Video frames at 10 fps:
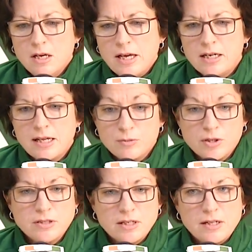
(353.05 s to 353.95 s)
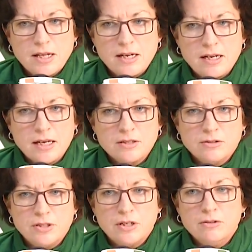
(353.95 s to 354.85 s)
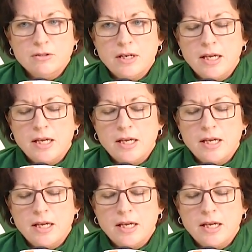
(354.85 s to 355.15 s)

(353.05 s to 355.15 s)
Had a lot of work done on that ankle, you know.